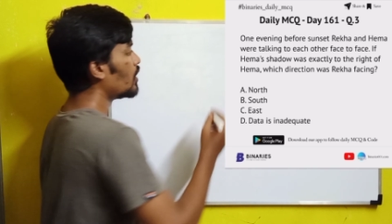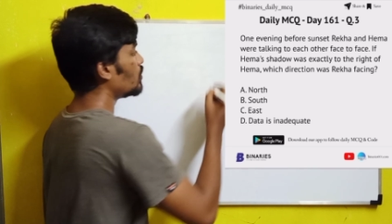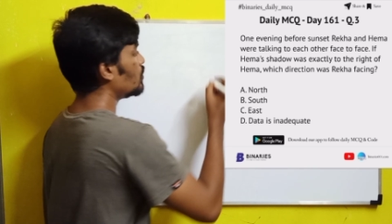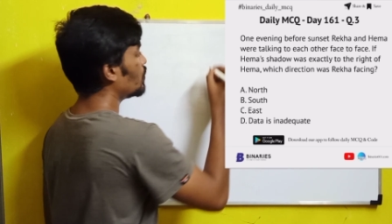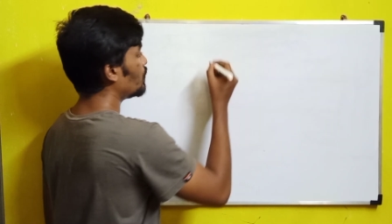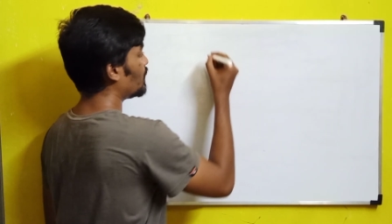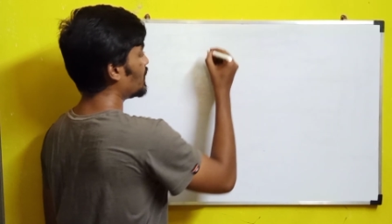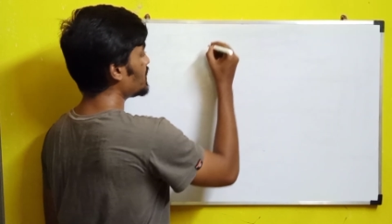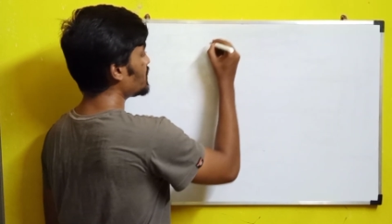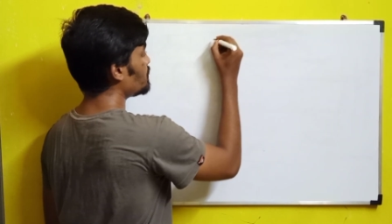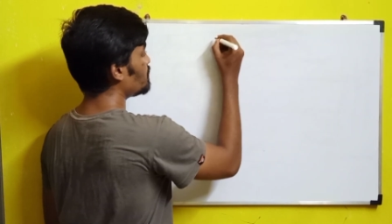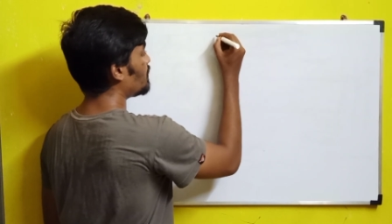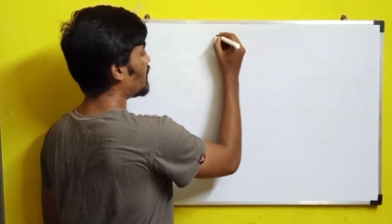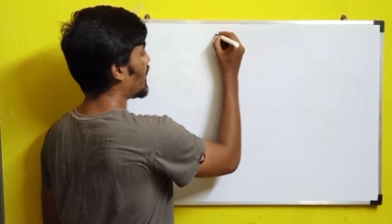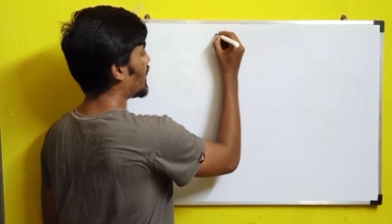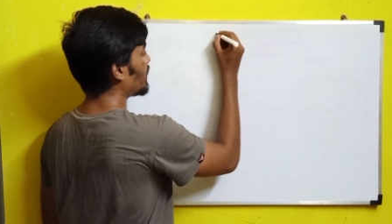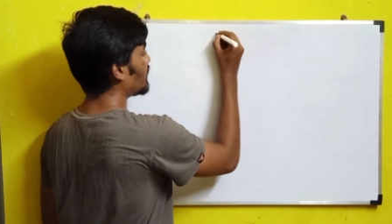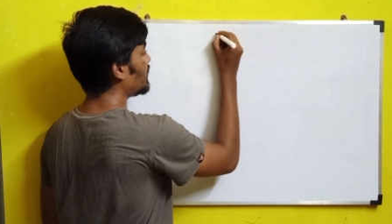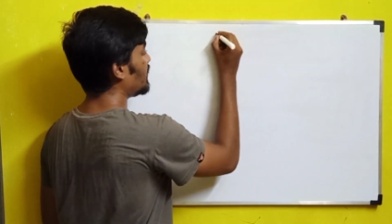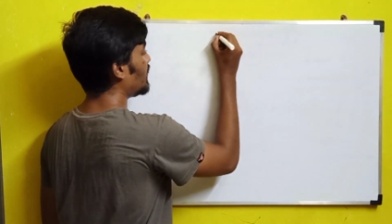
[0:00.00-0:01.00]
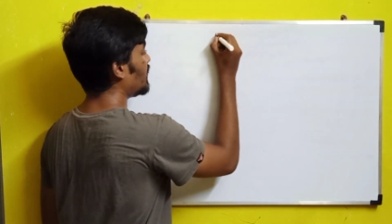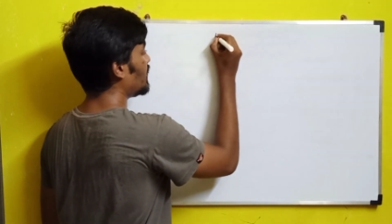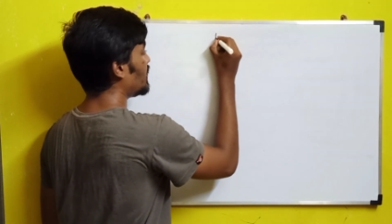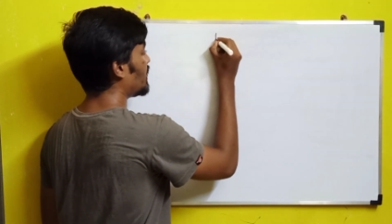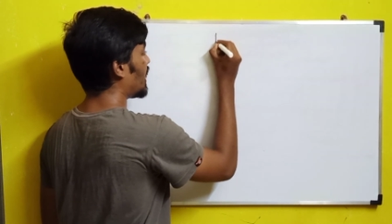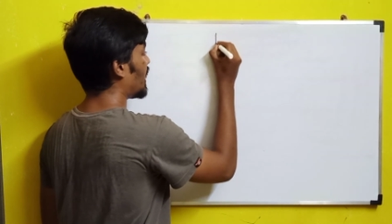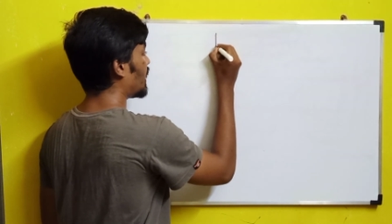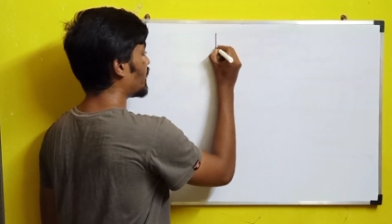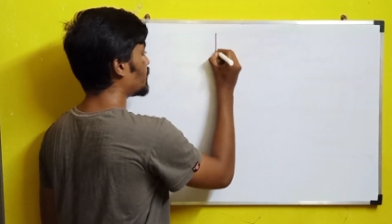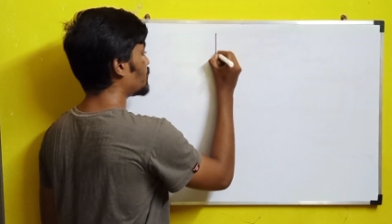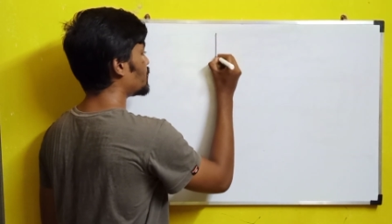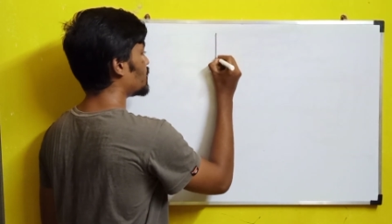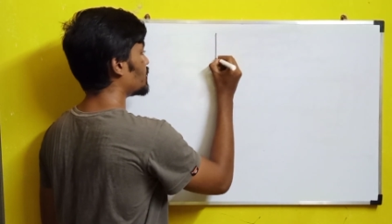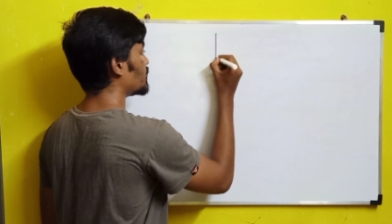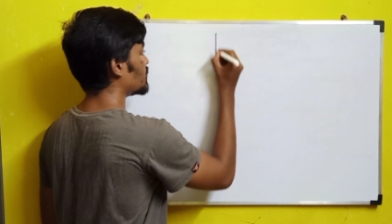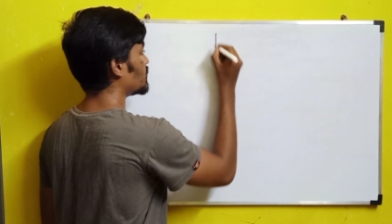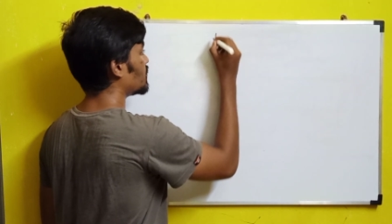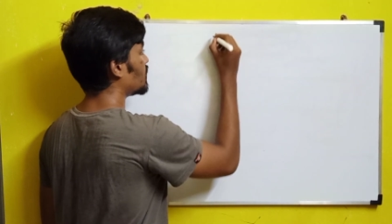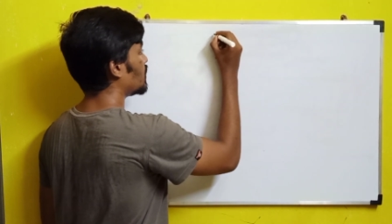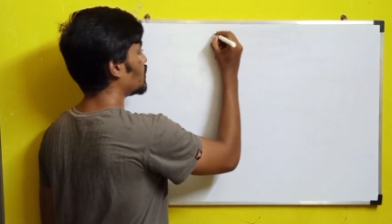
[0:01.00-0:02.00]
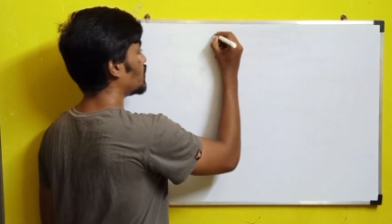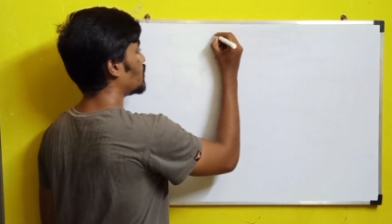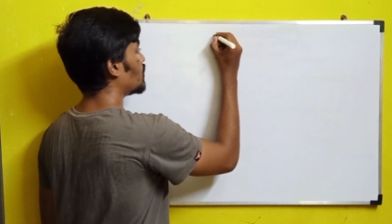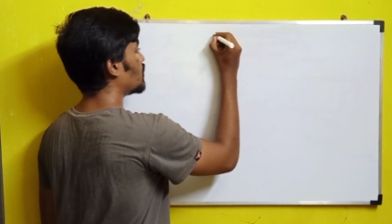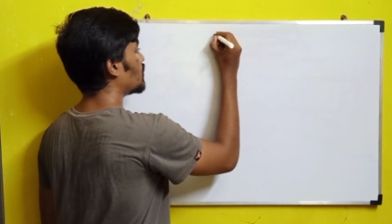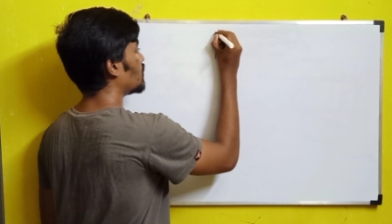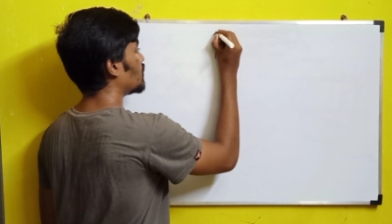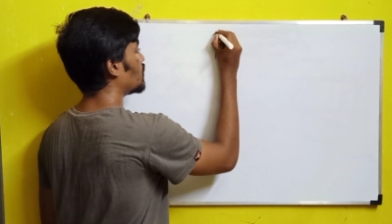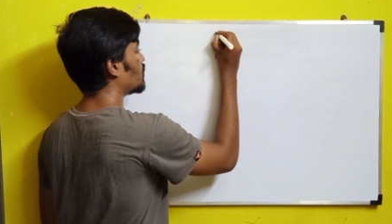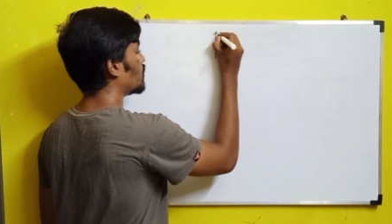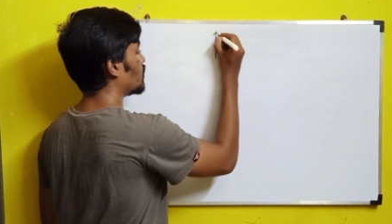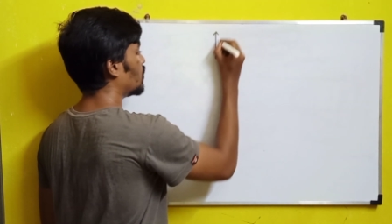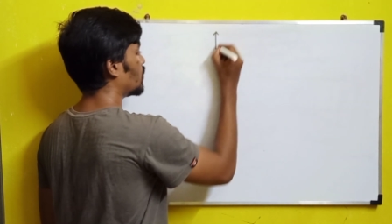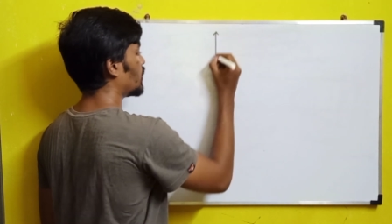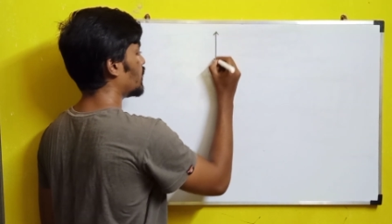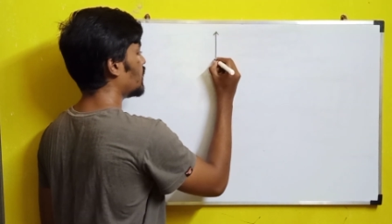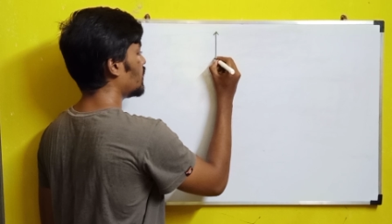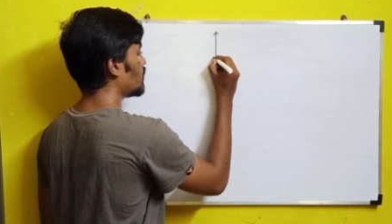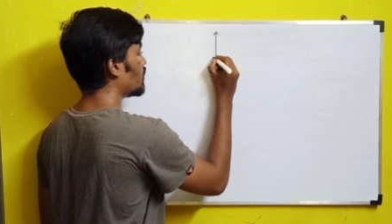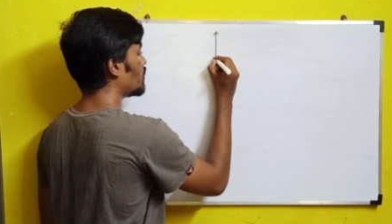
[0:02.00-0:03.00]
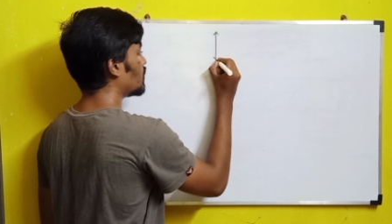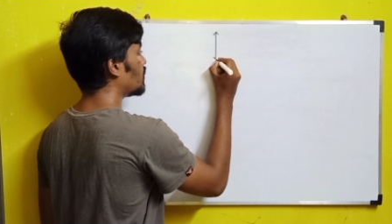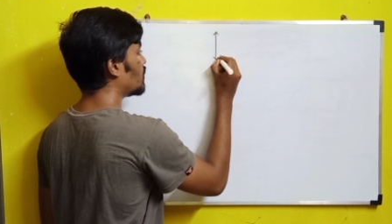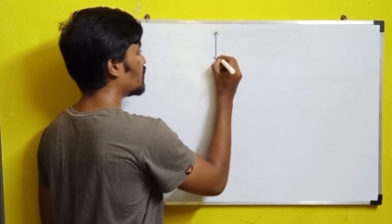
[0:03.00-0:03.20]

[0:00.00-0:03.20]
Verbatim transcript: you first mark the directions. Okay.